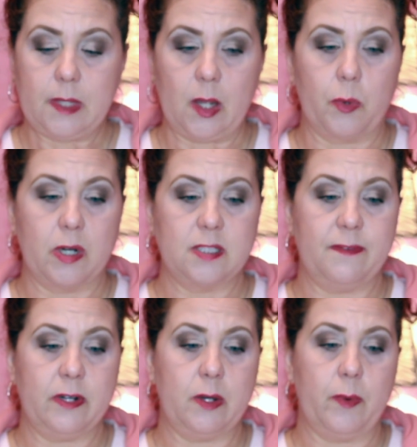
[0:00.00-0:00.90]
It works
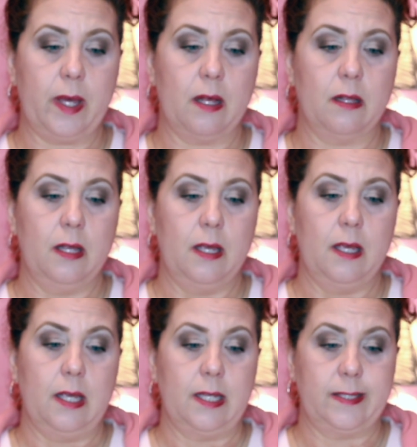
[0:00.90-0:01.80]
very well.
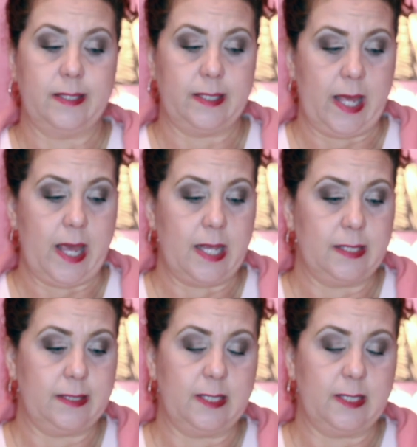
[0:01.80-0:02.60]
It stays.